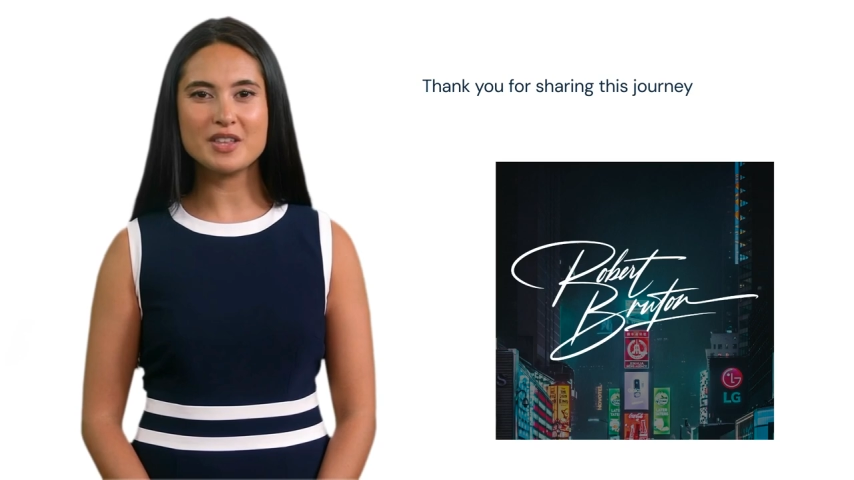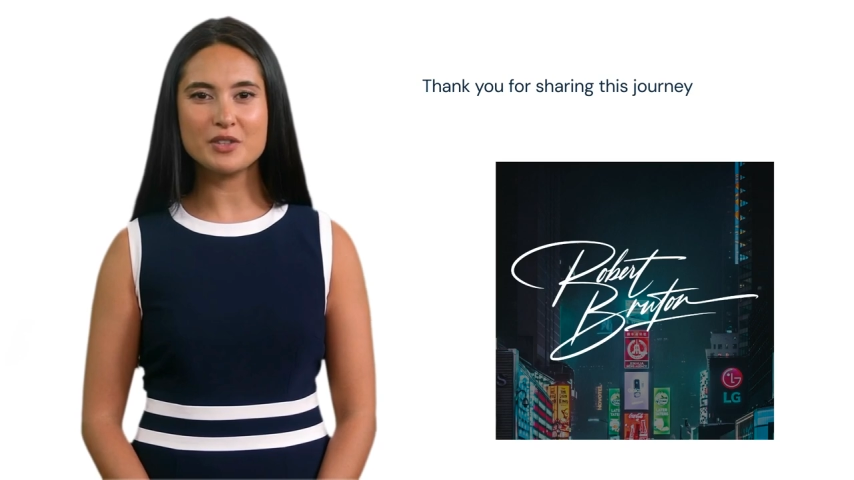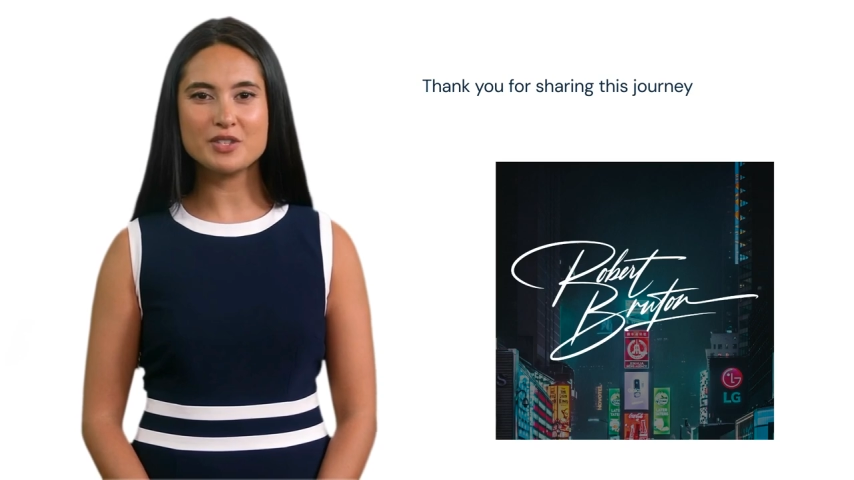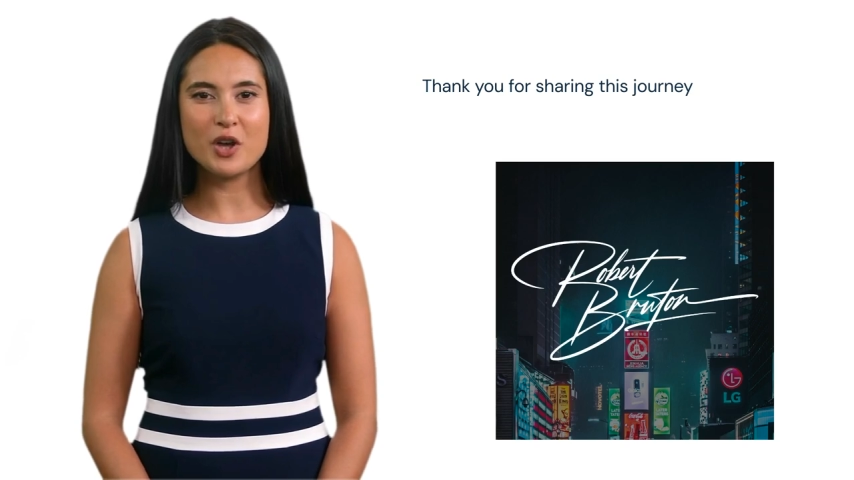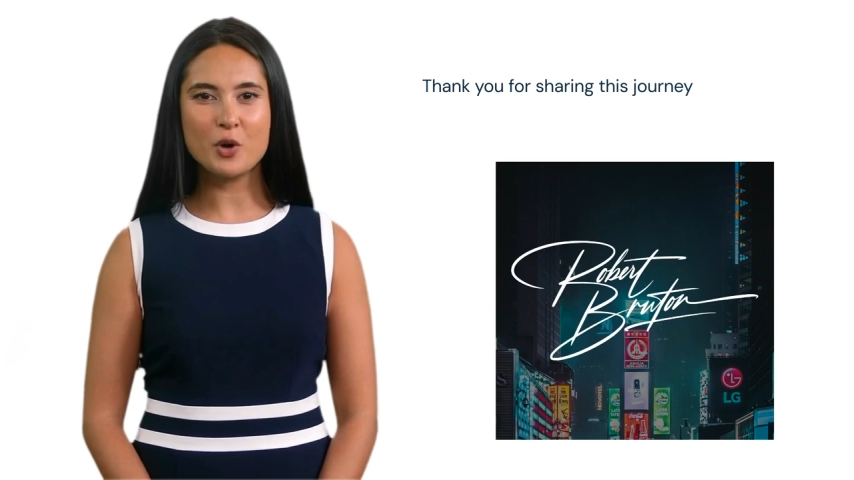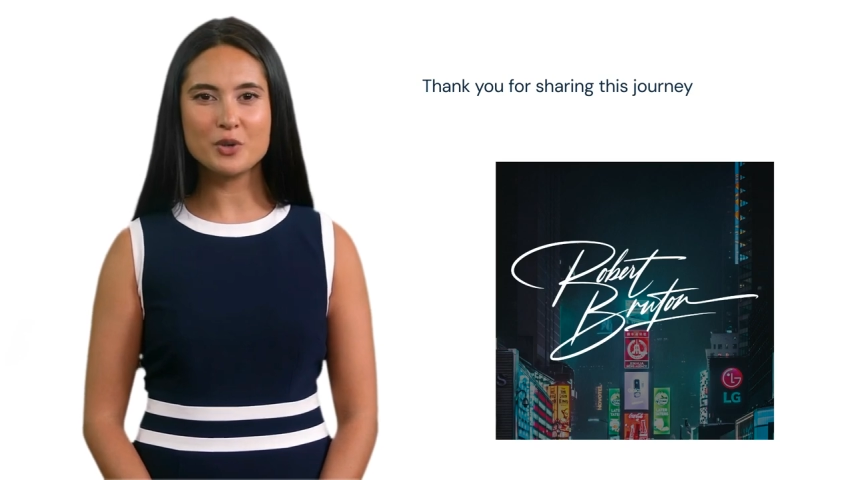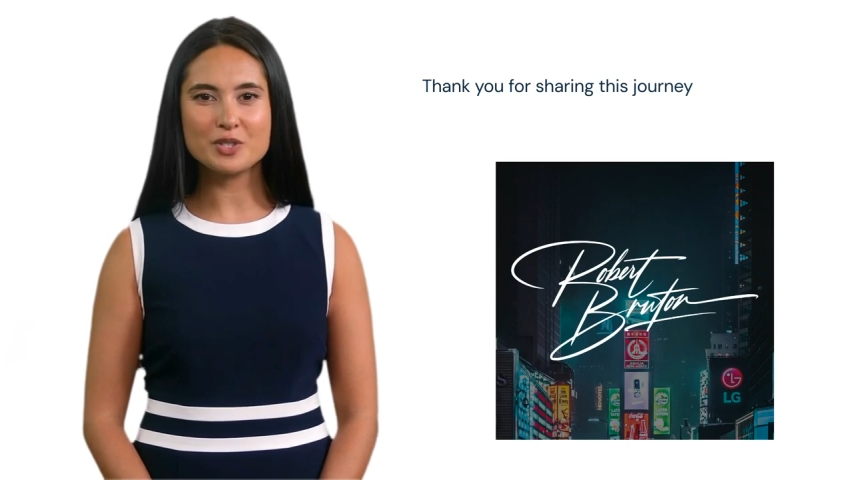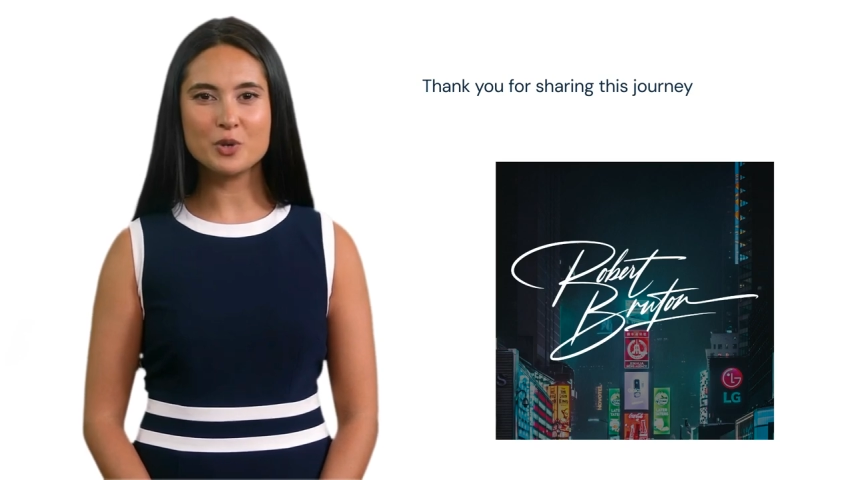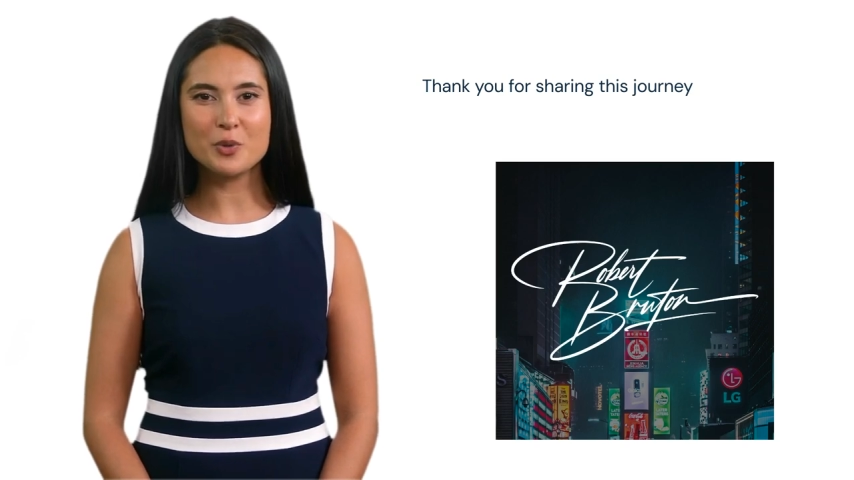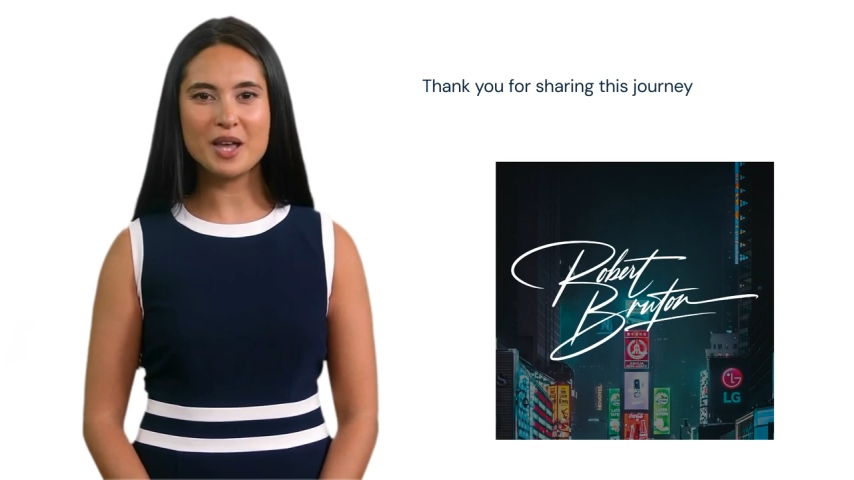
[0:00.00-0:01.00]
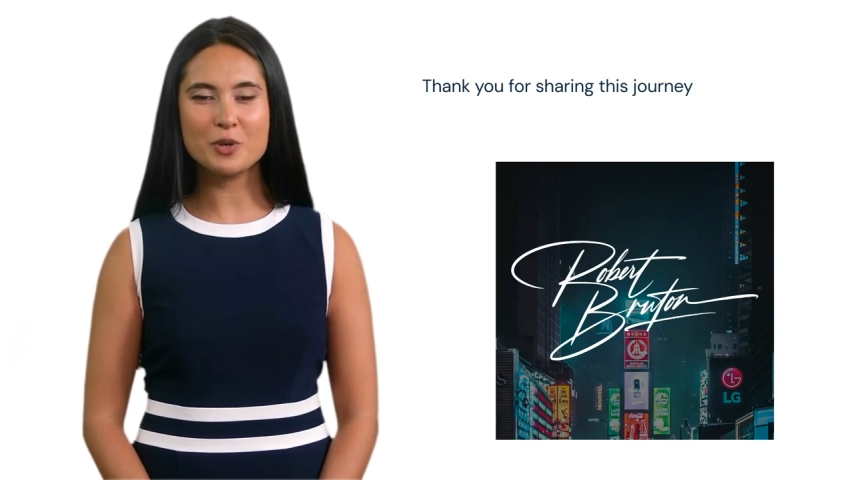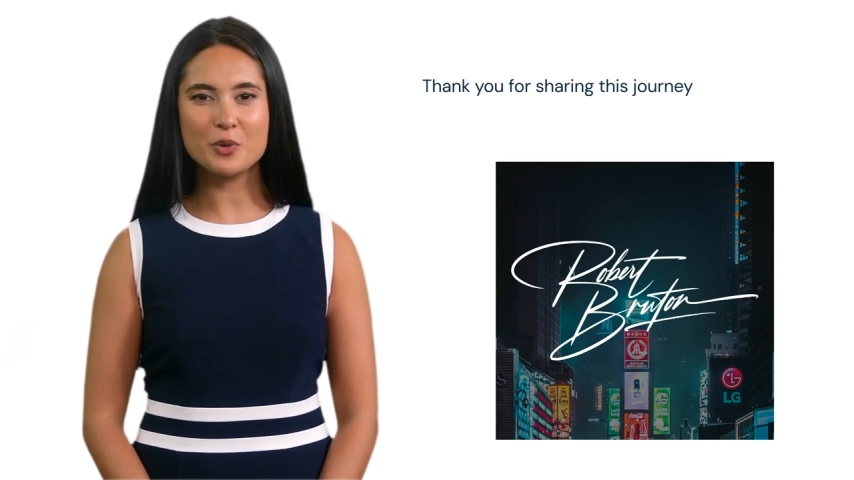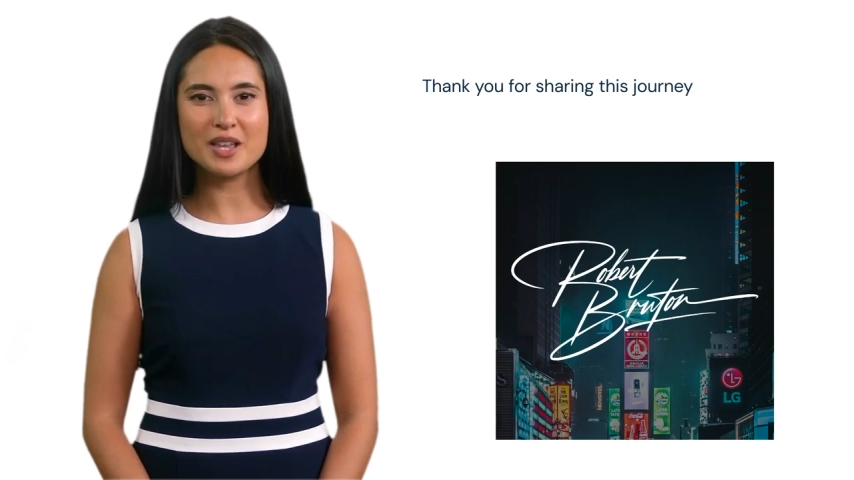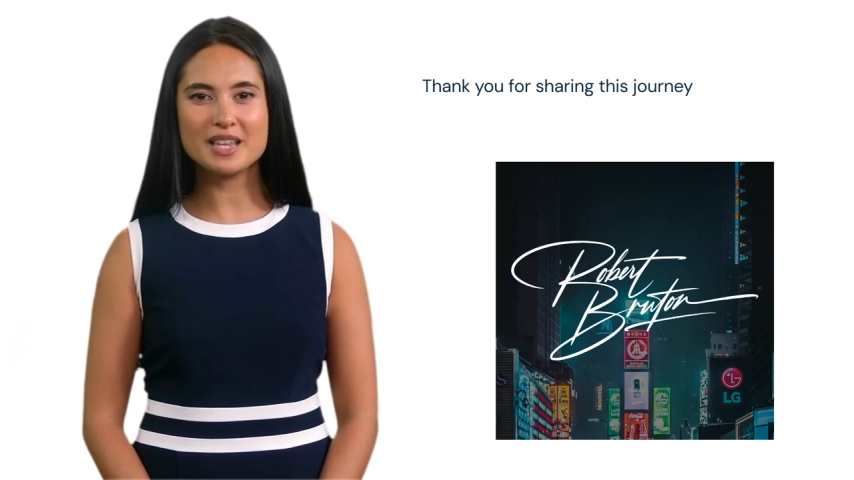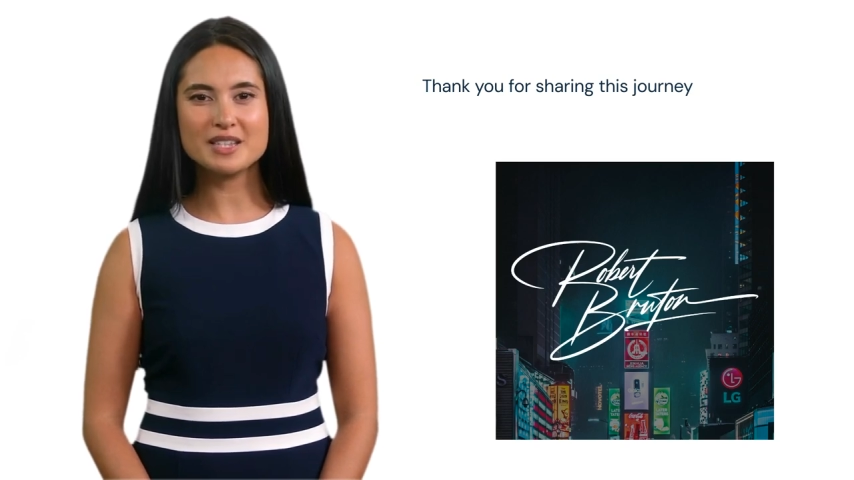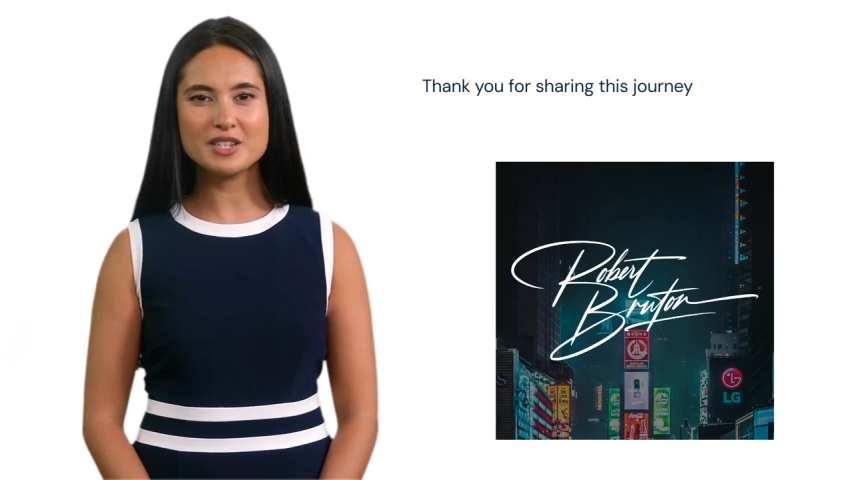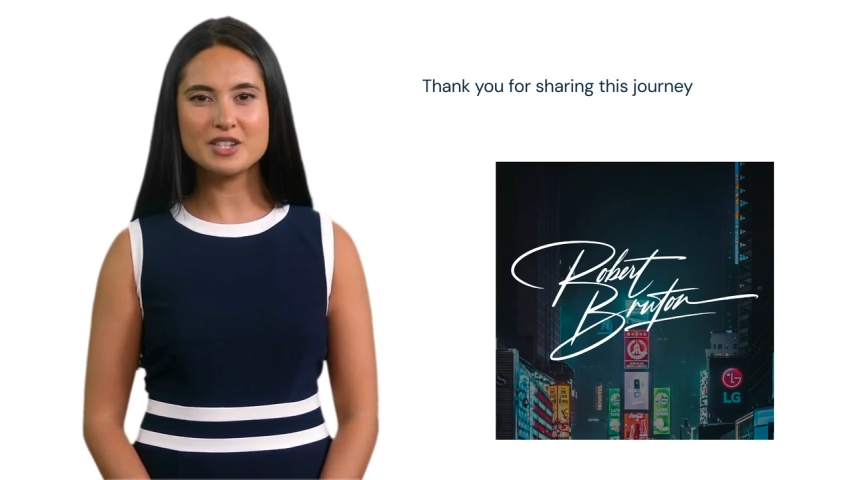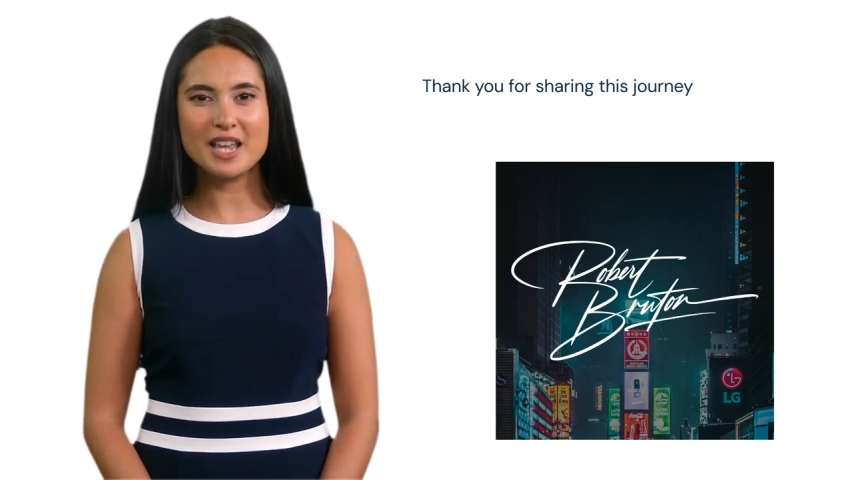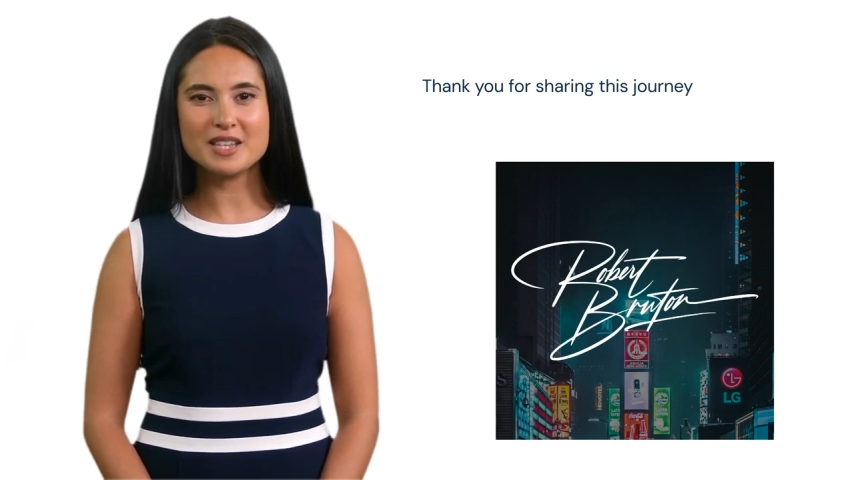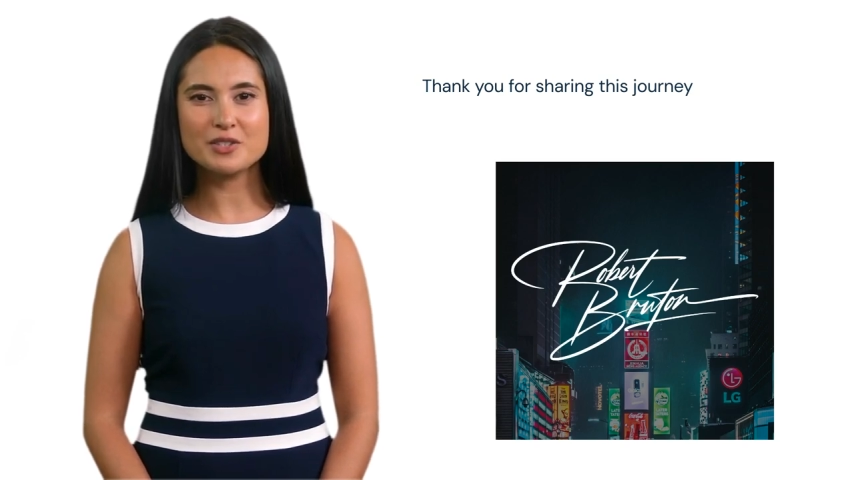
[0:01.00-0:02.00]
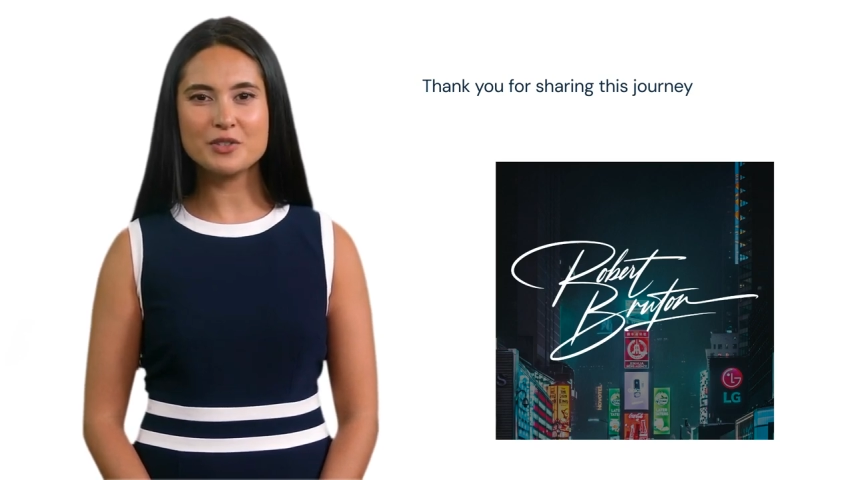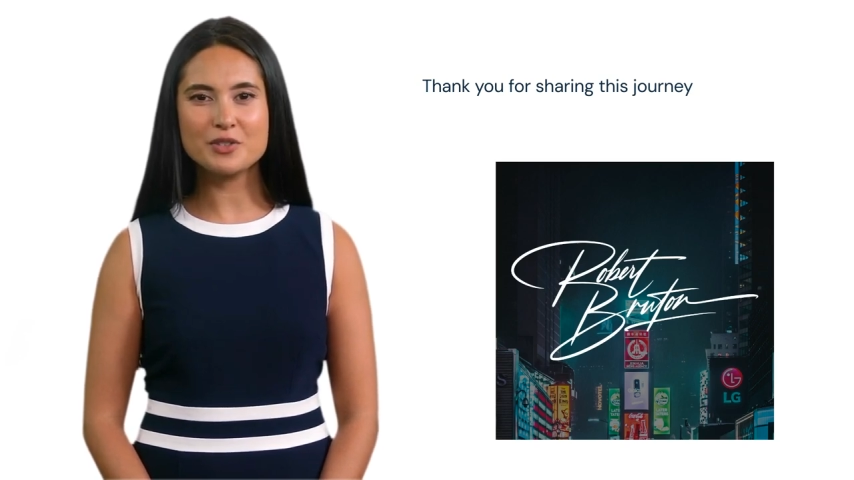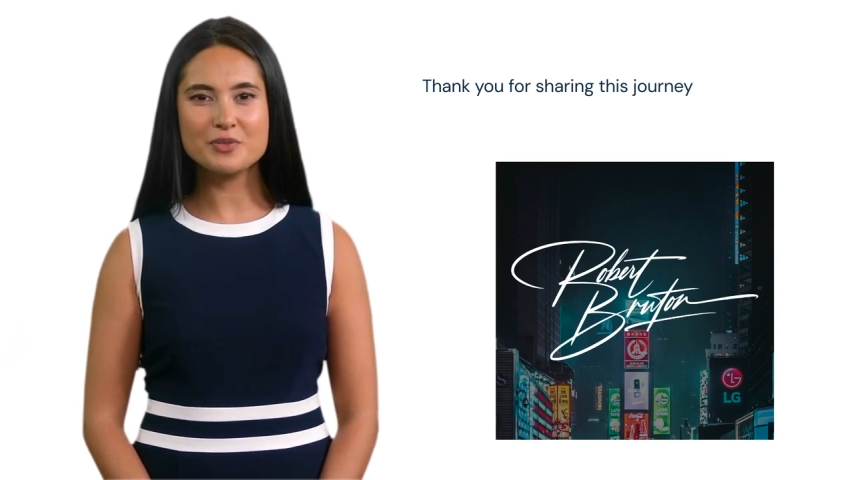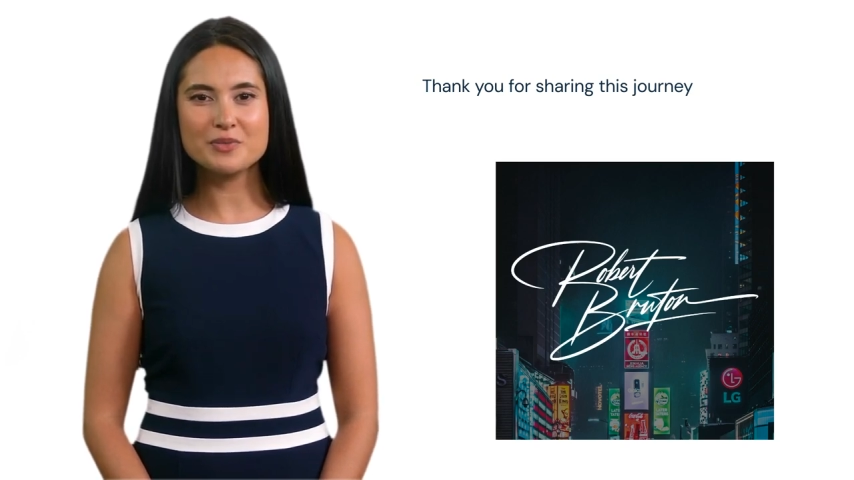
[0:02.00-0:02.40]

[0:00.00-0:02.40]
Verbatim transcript: there is always a light waiting to shine through.